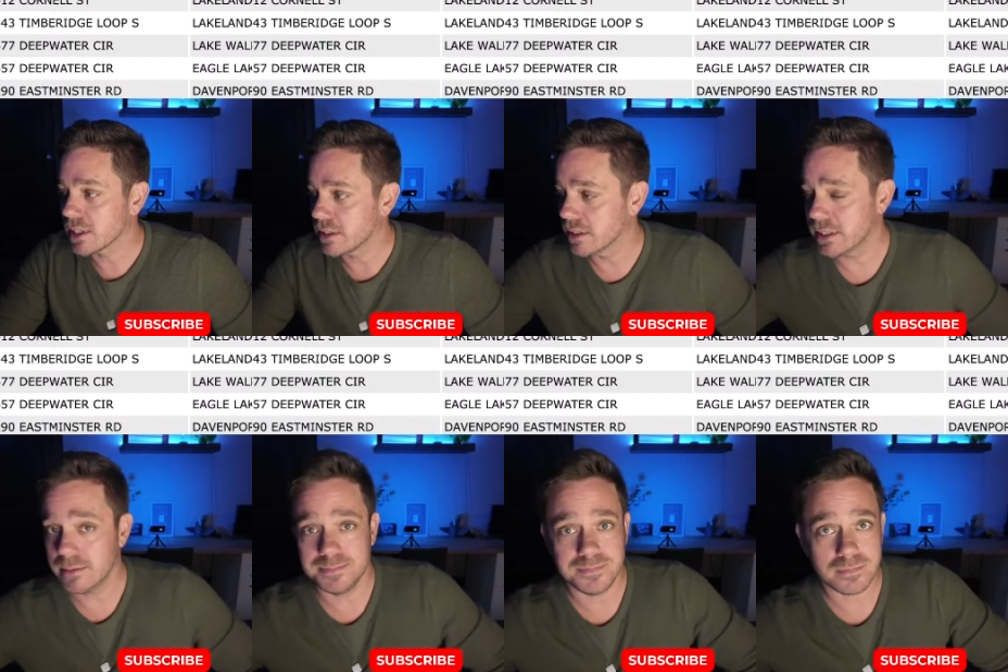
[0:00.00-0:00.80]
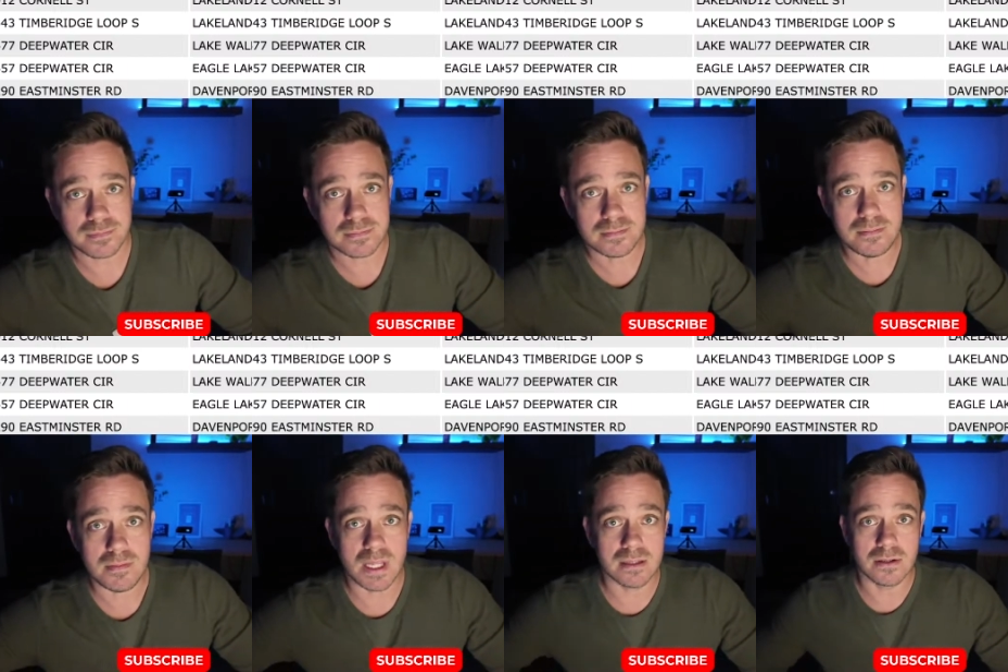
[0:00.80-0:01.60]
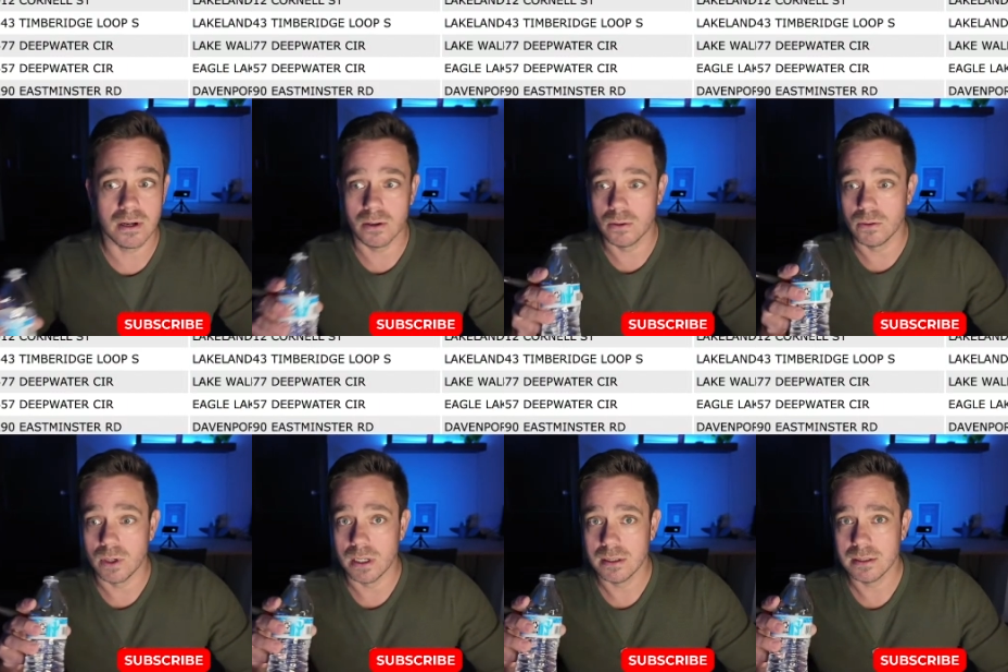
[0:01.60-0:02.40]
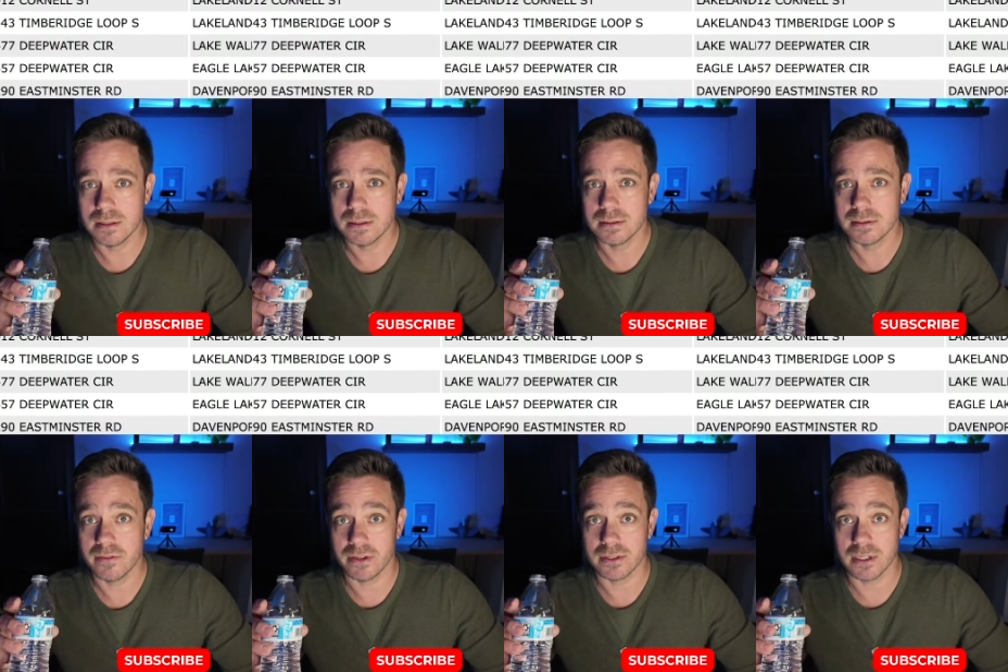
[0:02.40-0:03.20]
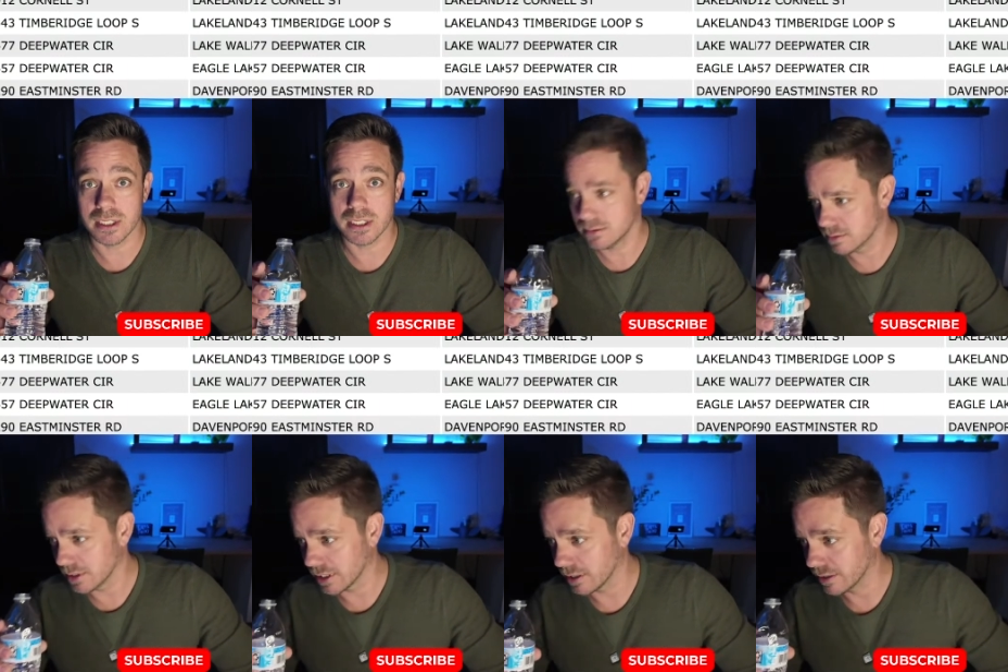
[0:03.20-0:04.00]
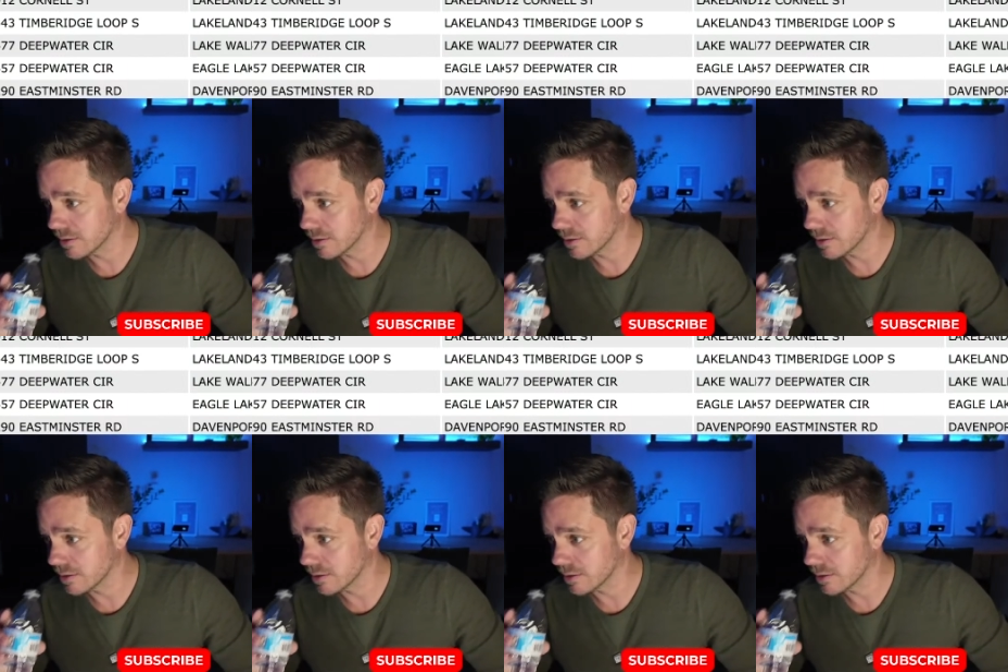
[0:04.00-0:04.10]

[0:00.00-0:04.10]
good. So, everything's looking good? Looking good.